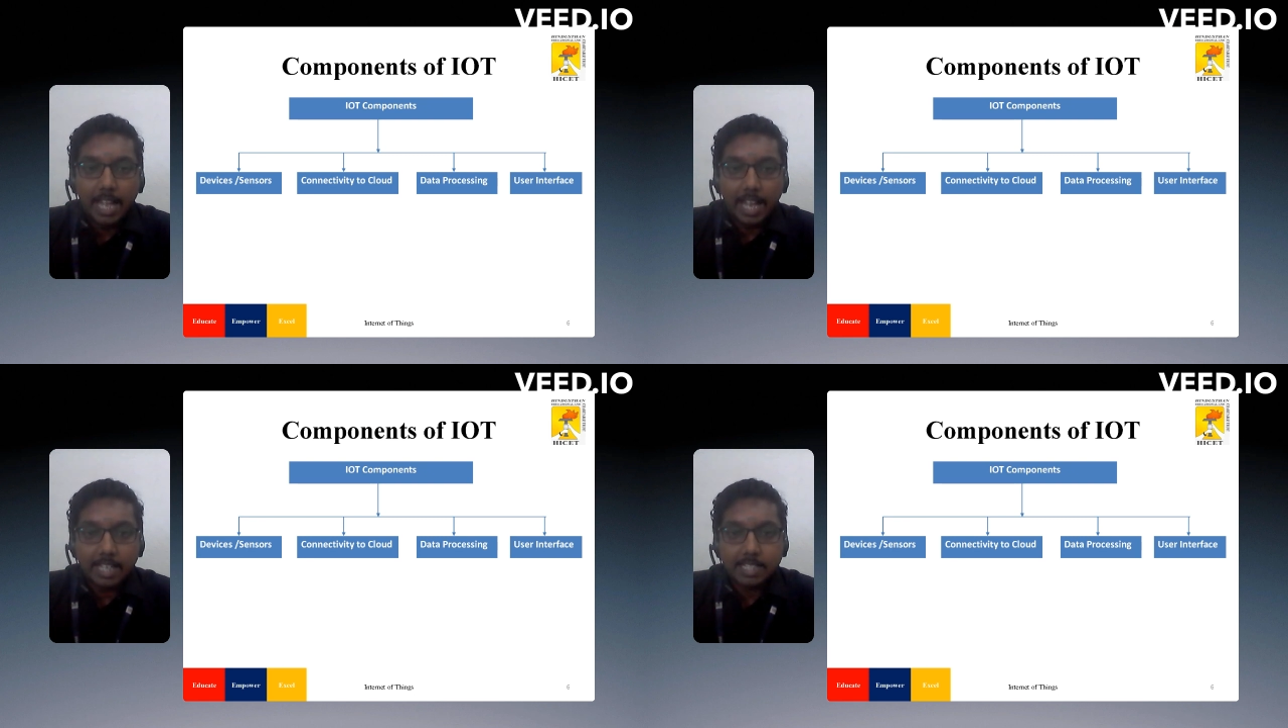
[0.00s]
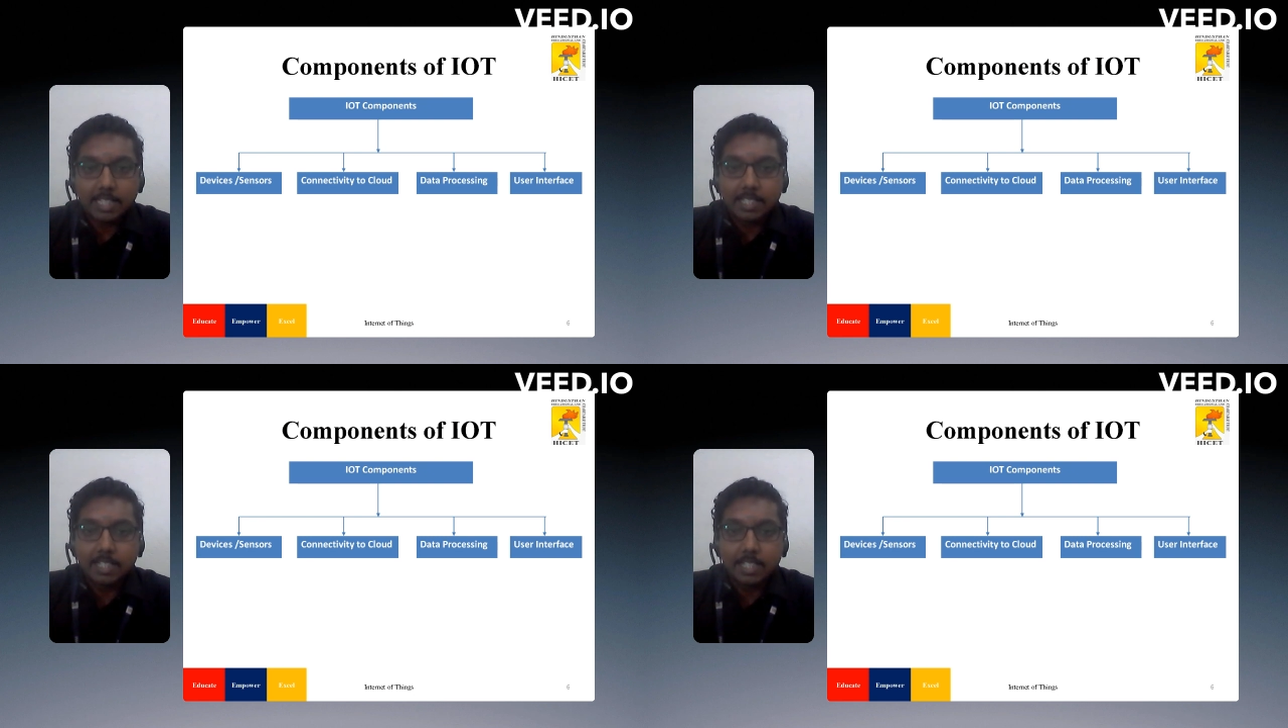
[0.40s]

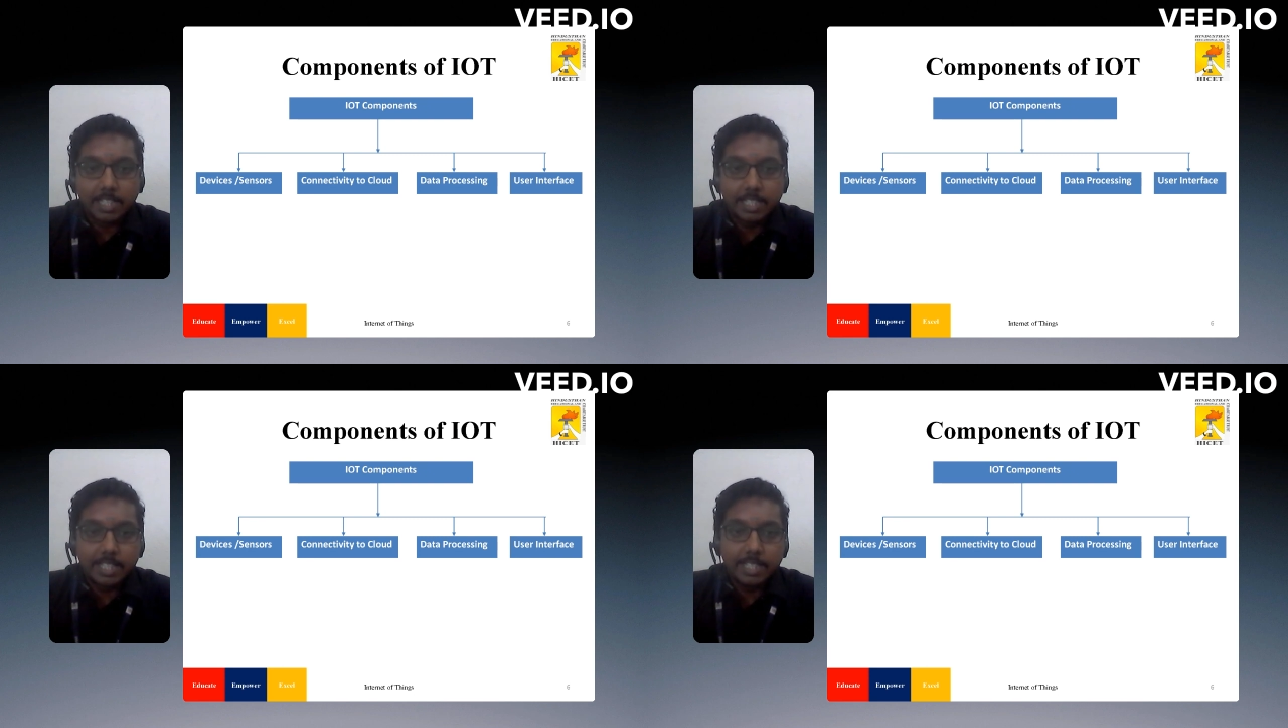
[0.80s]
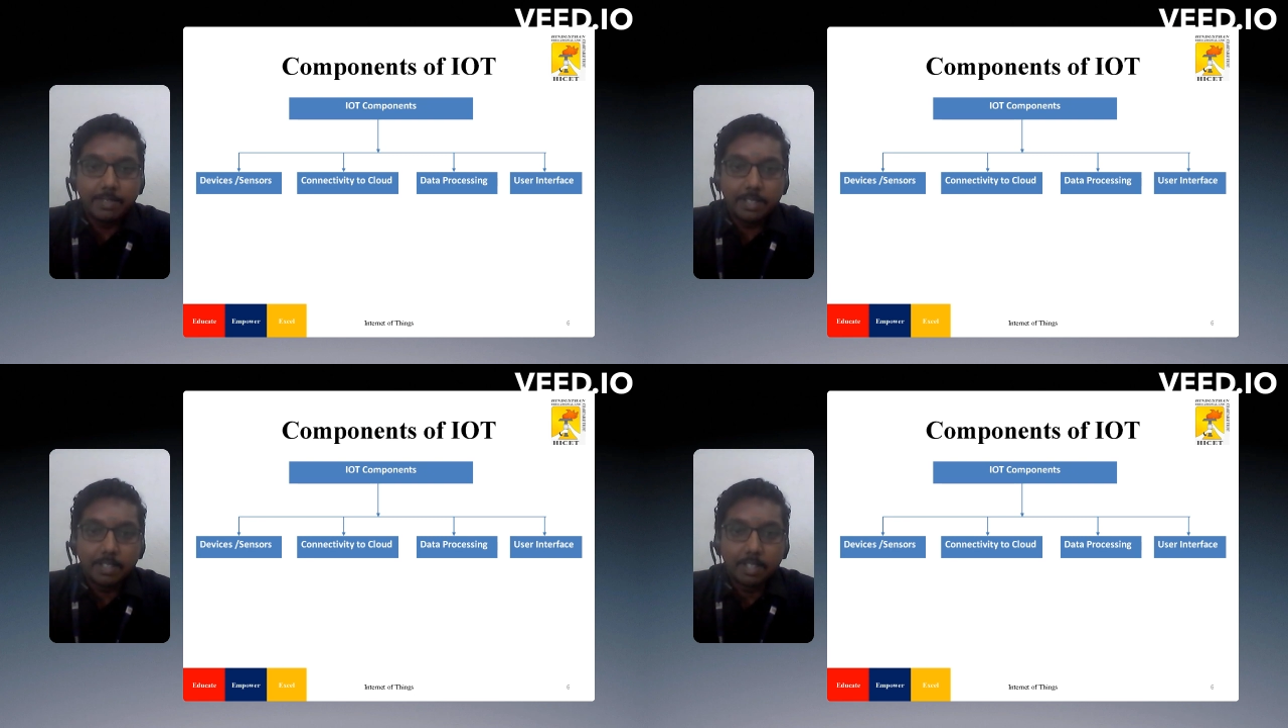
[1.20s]
accessed,
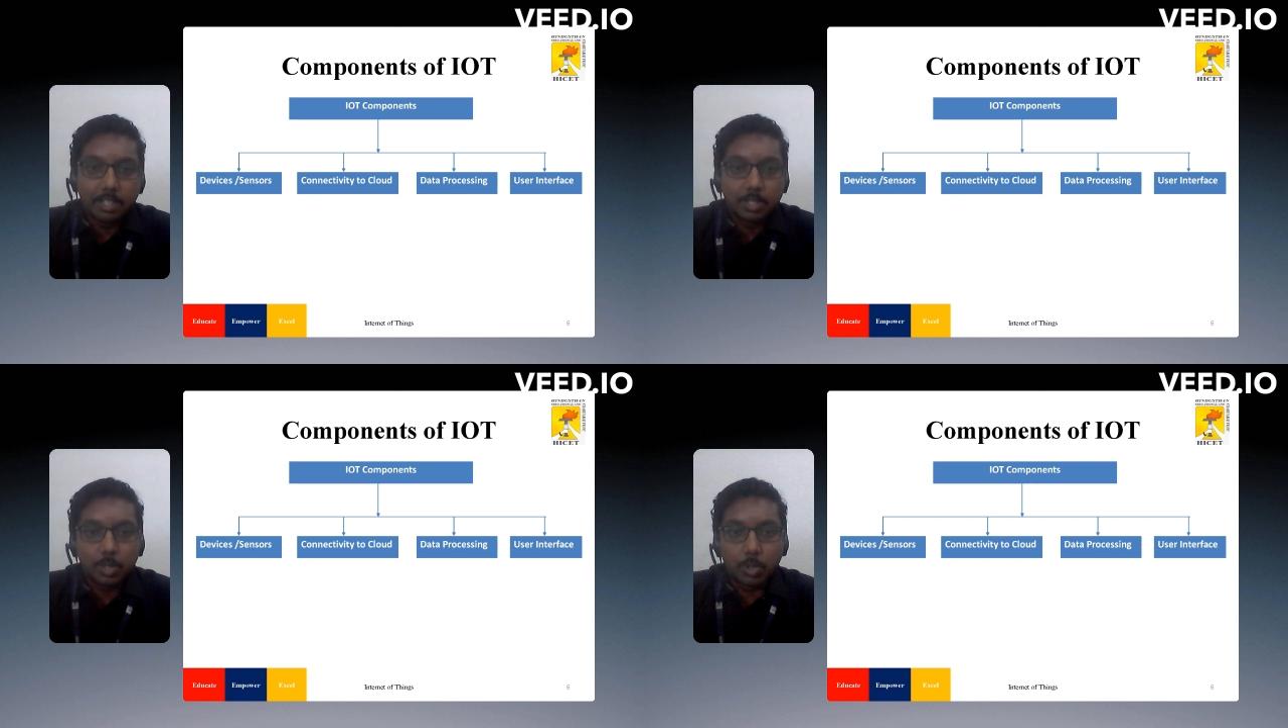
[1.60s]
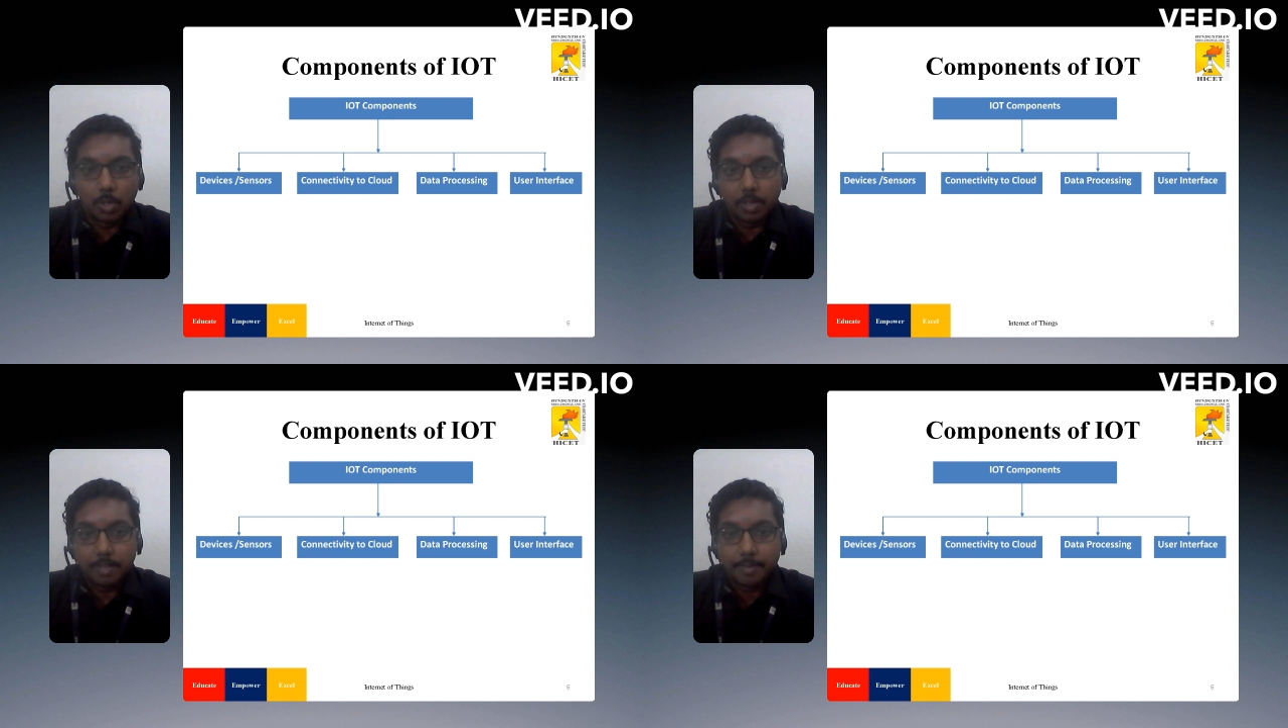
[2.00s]
retrieved and
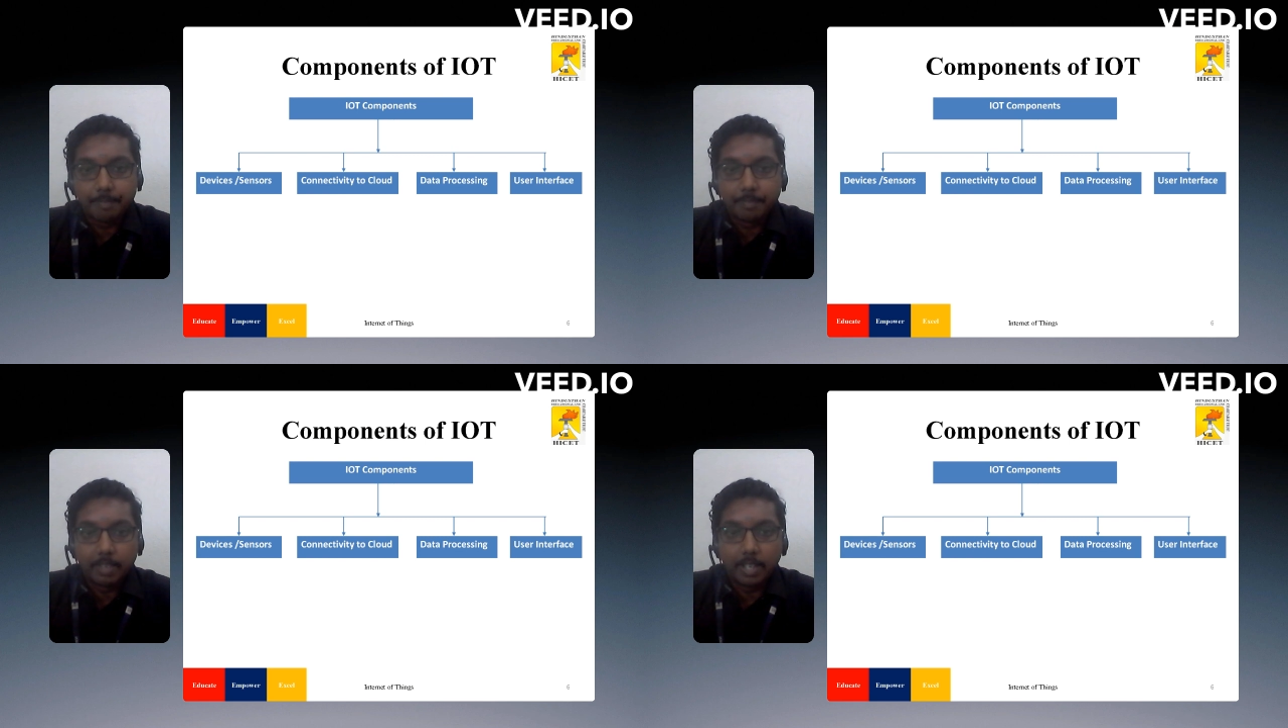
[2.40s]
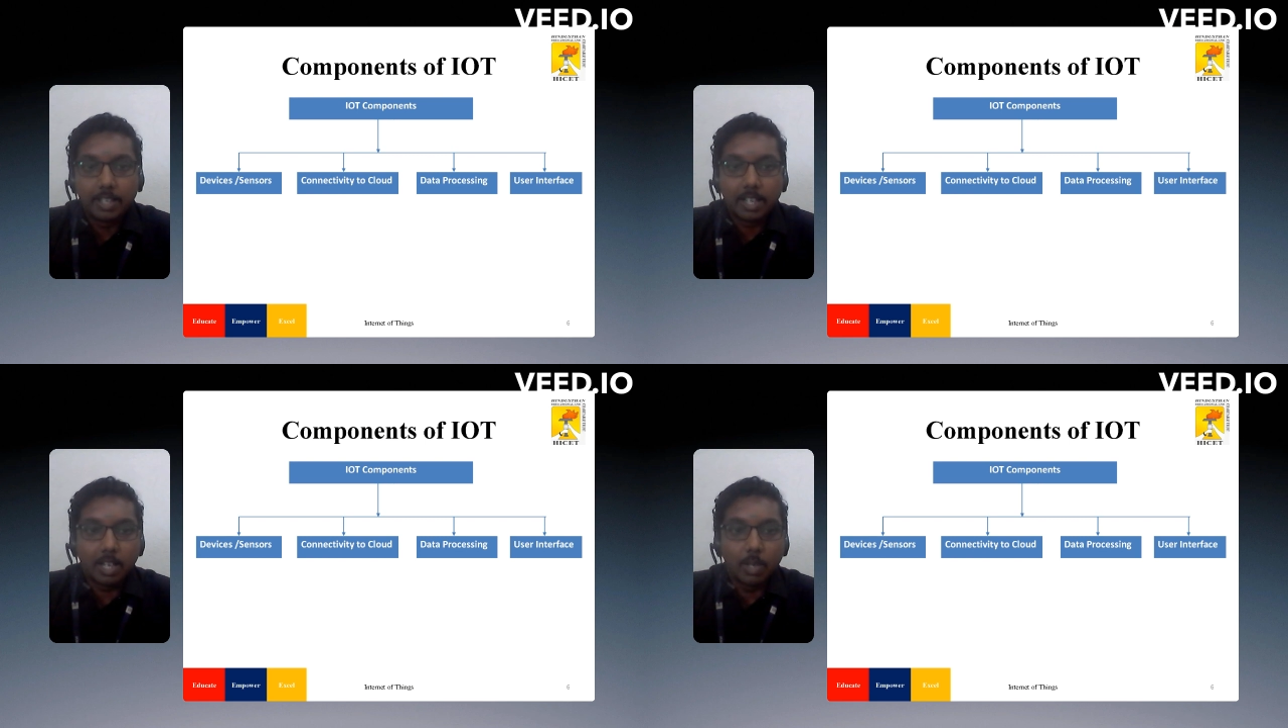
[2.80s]
stored
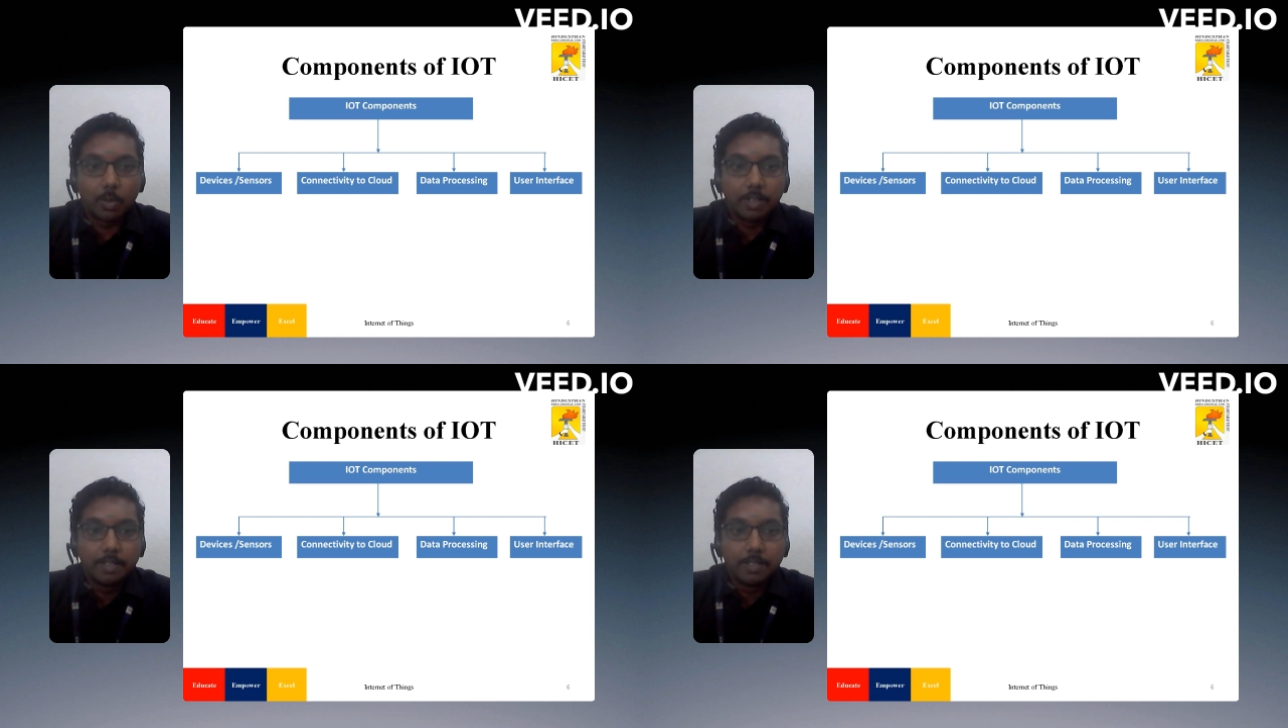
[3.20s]
in the cloud.